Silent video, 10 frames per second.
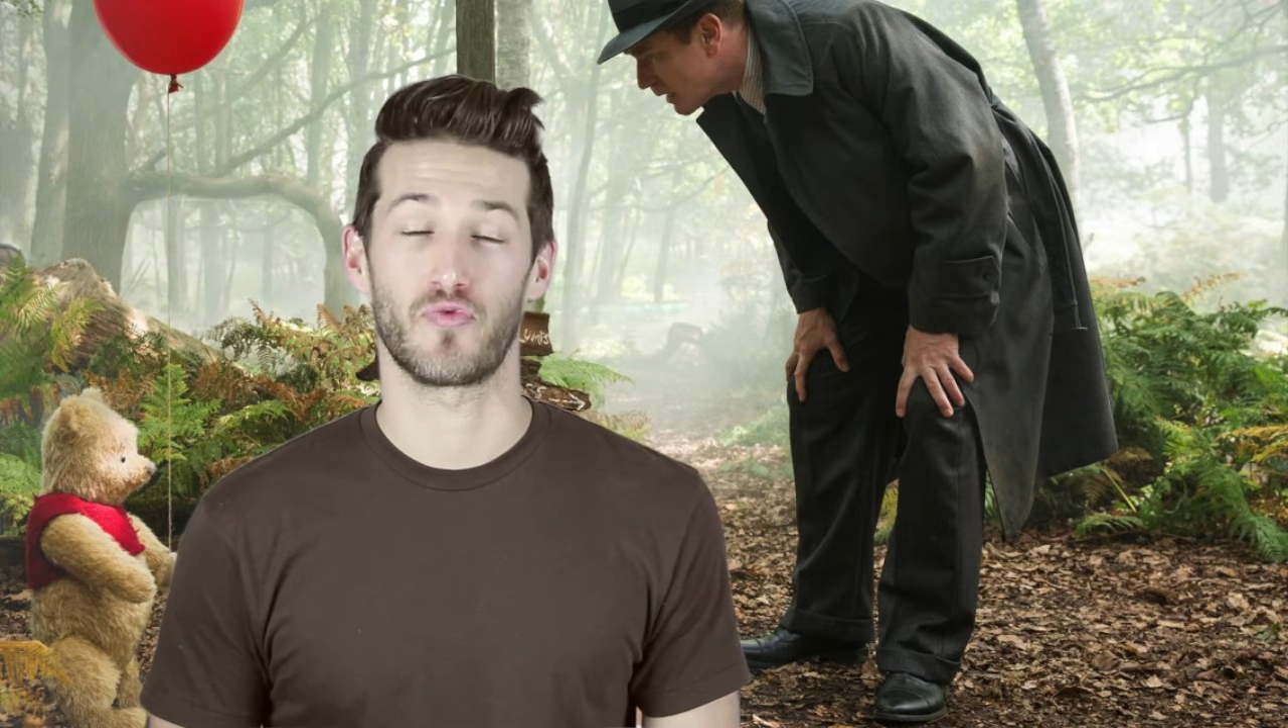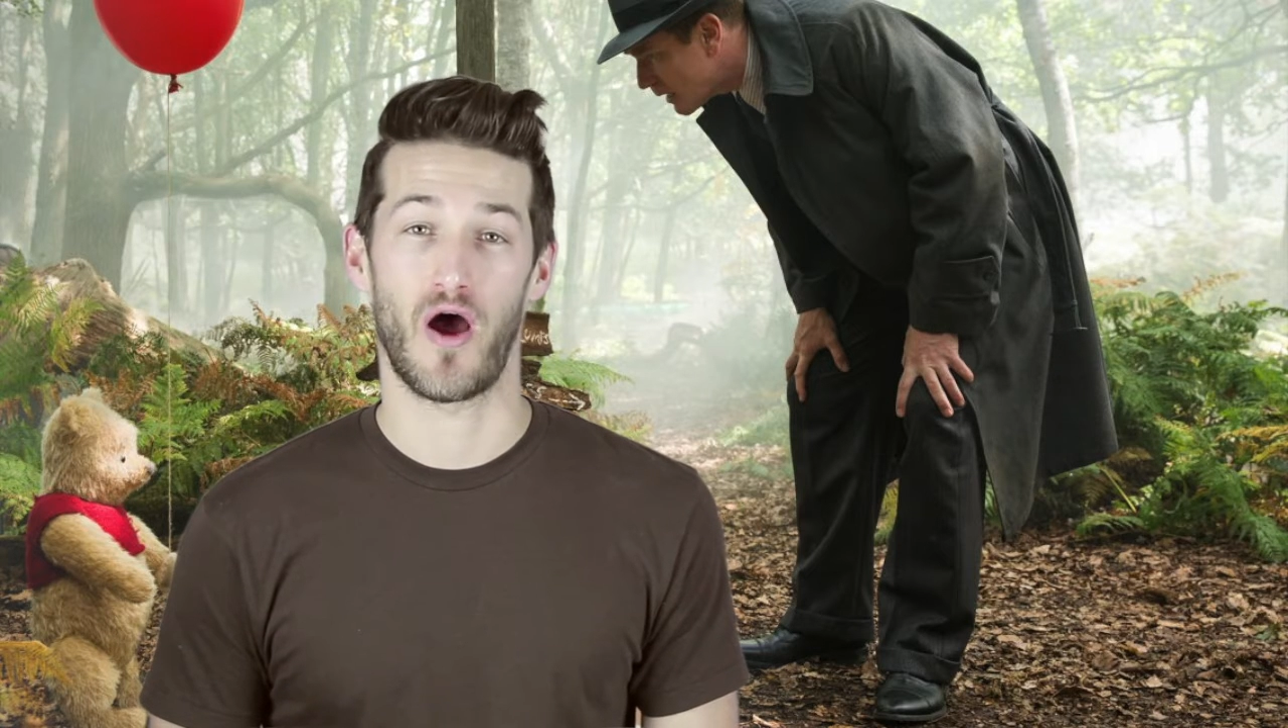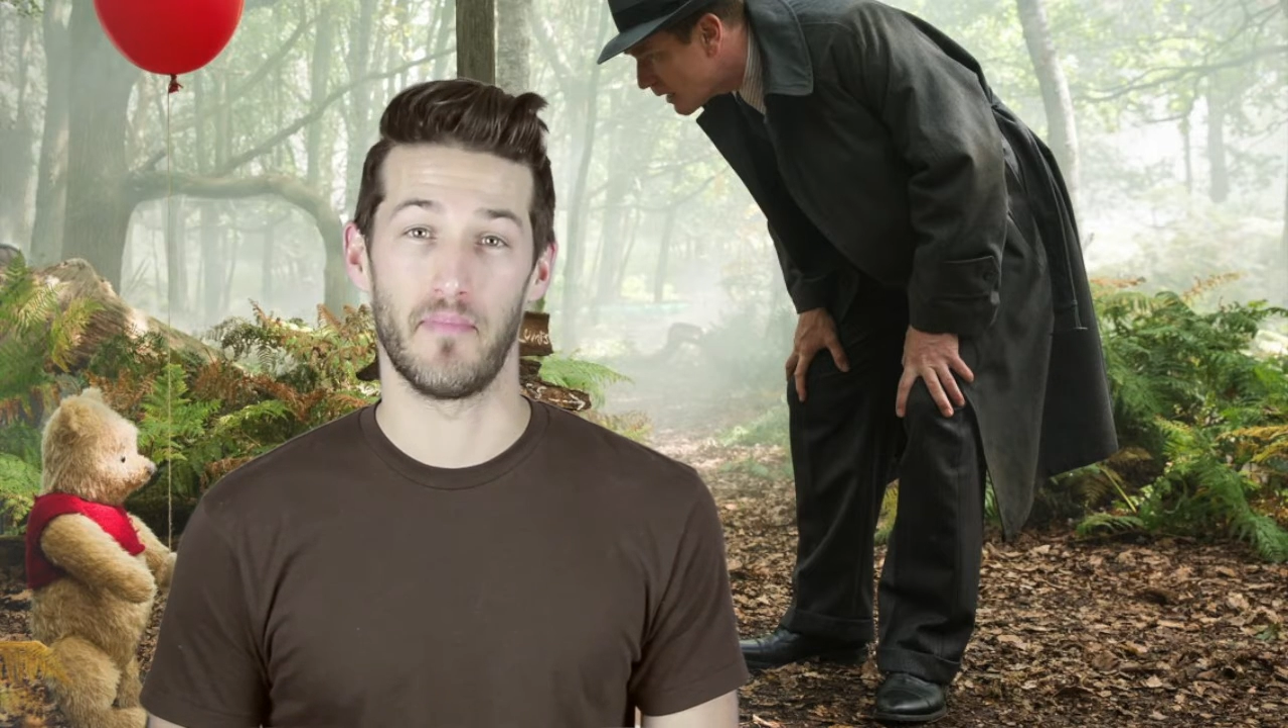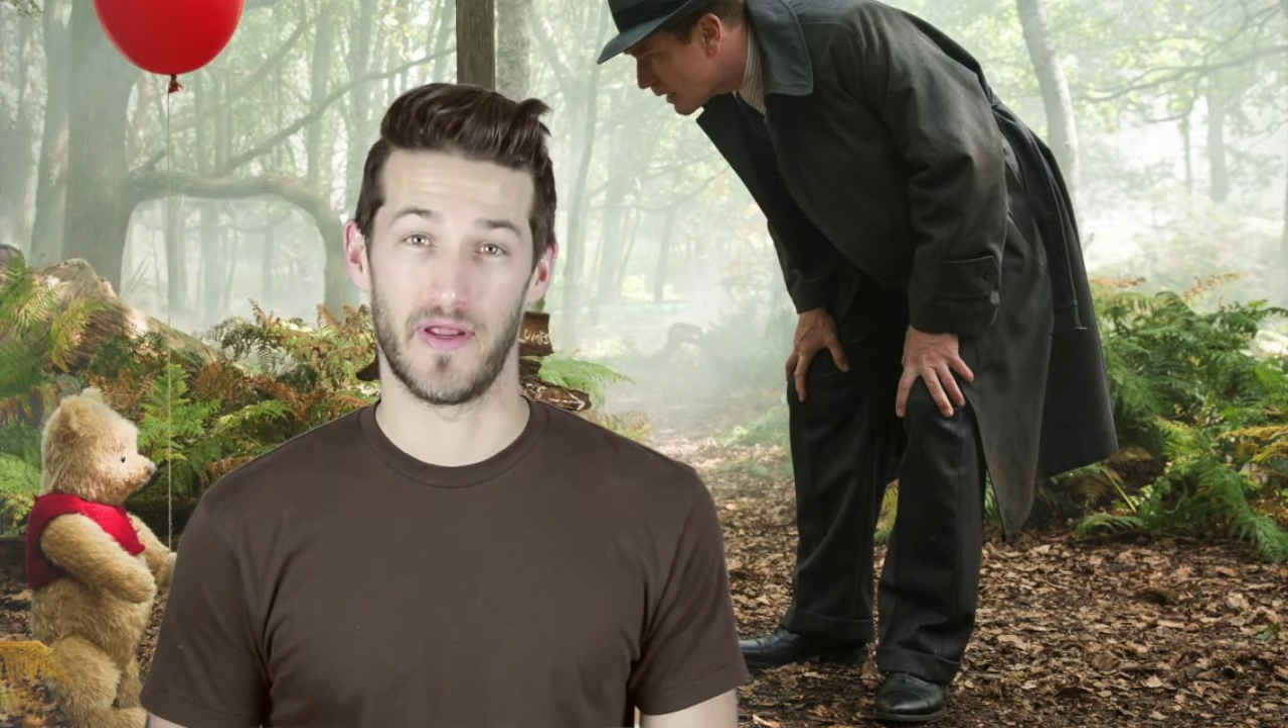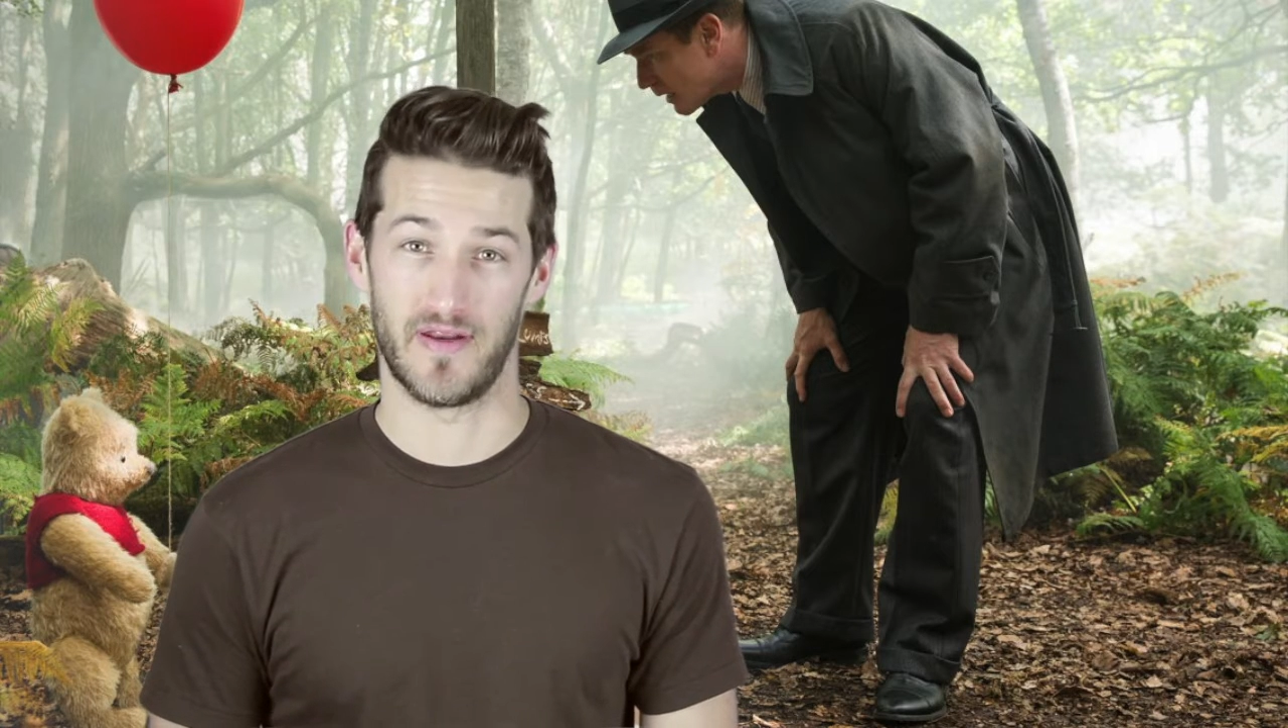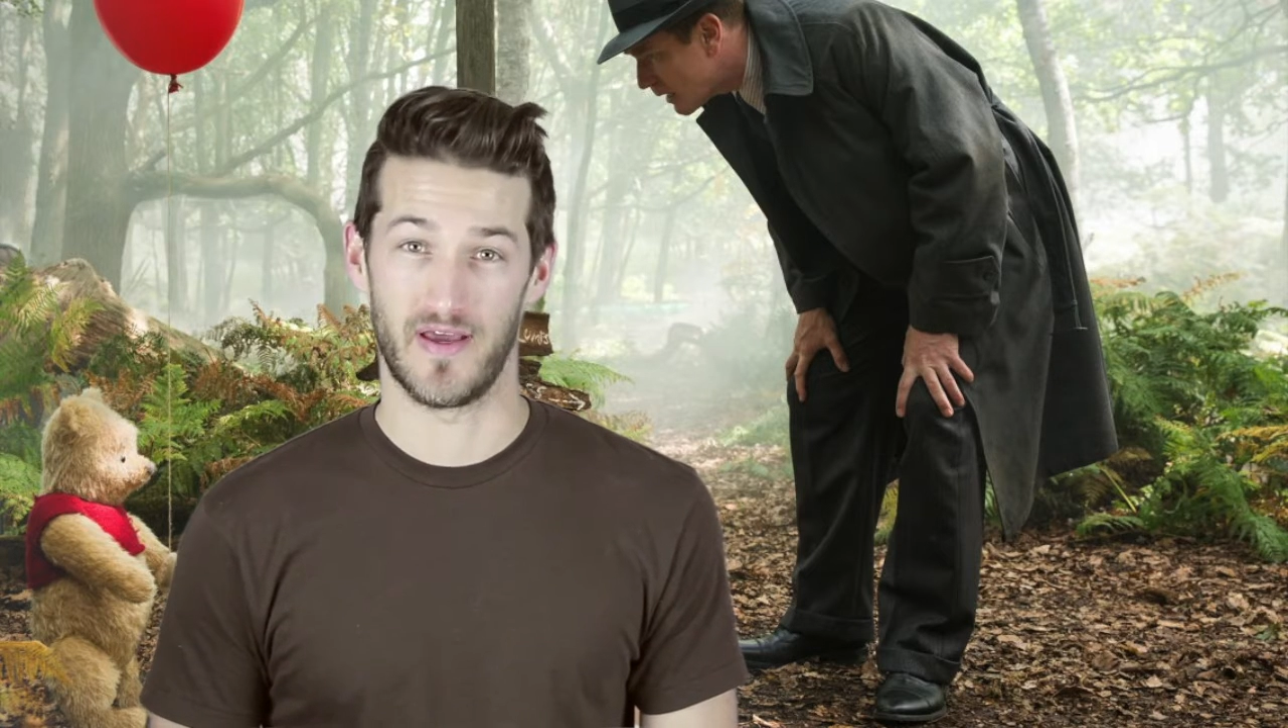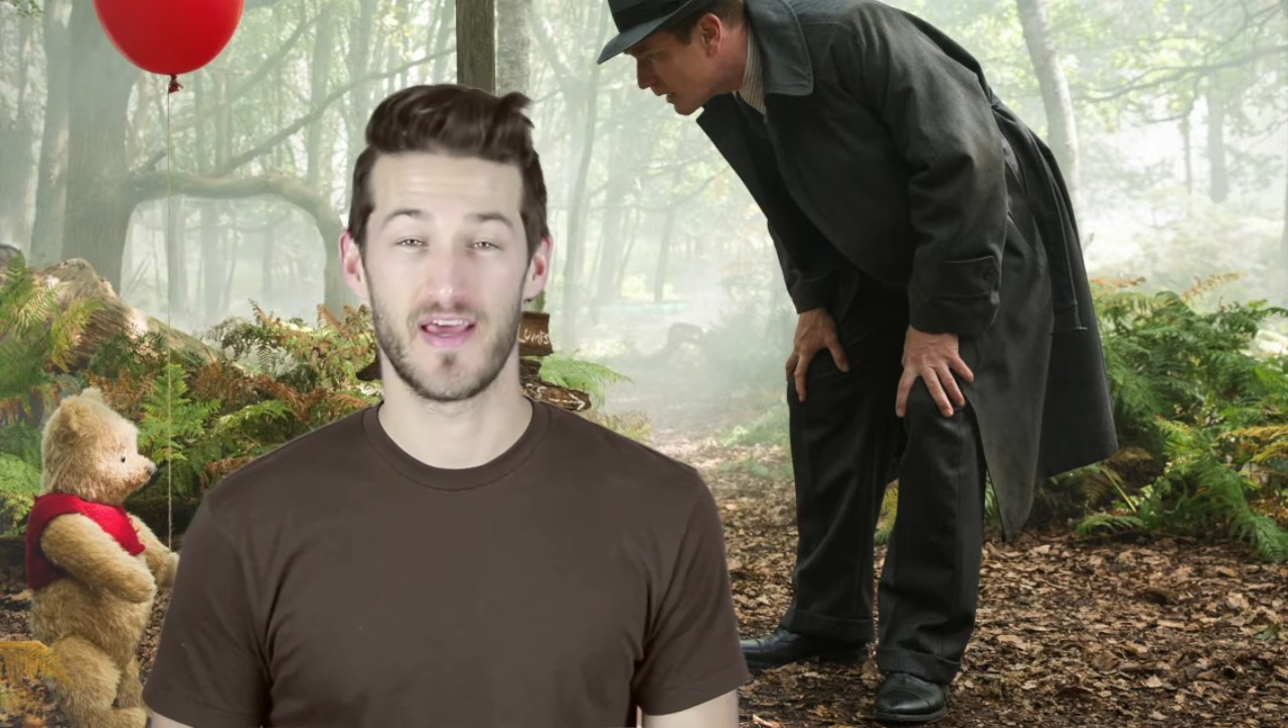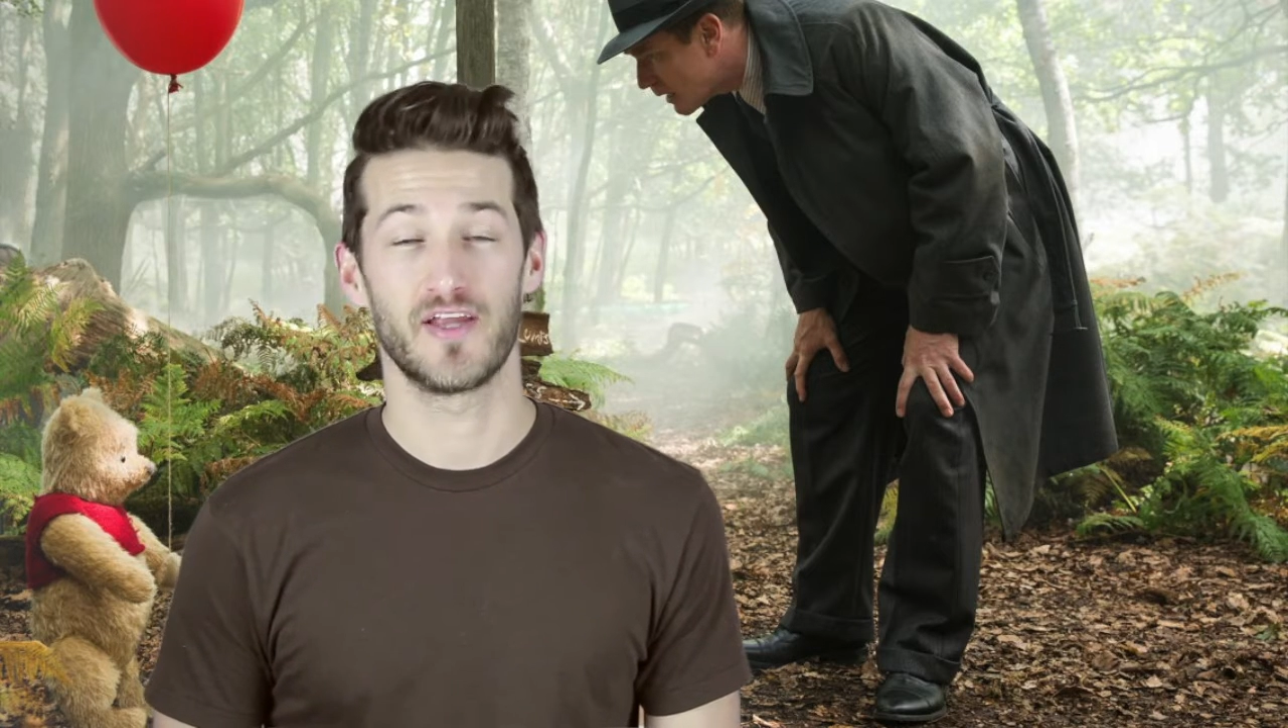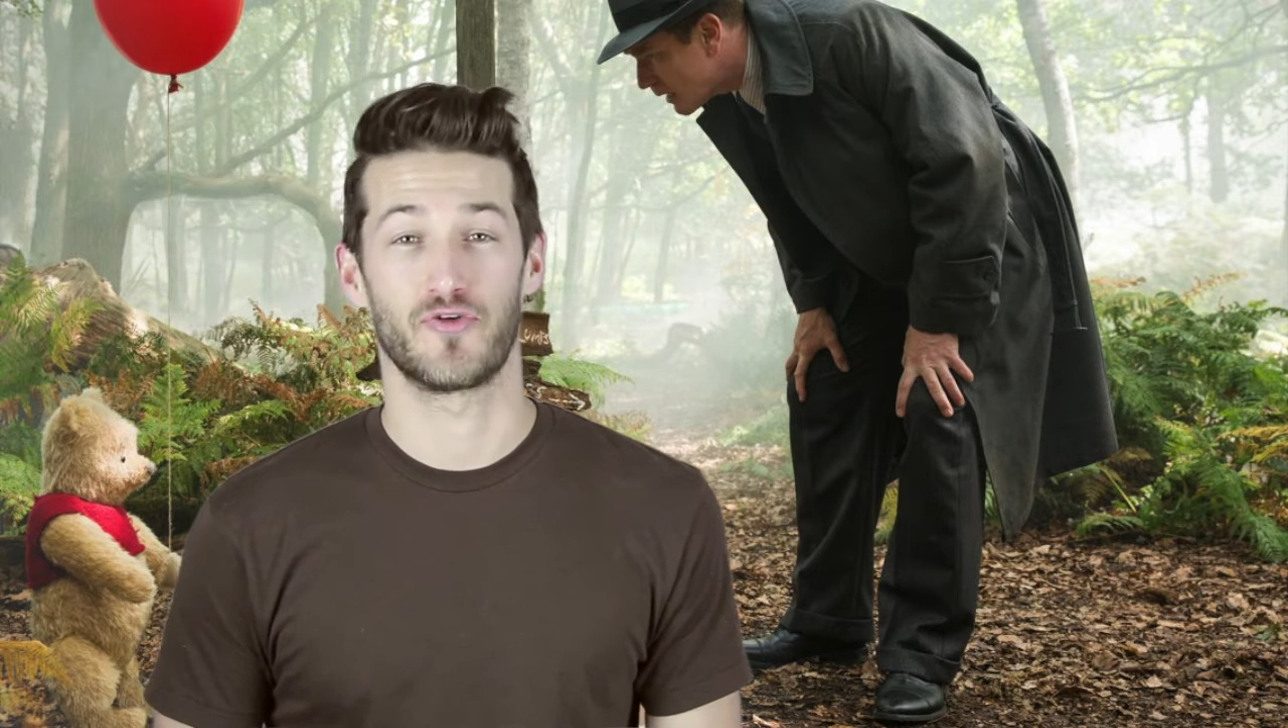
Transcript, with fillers: Robin,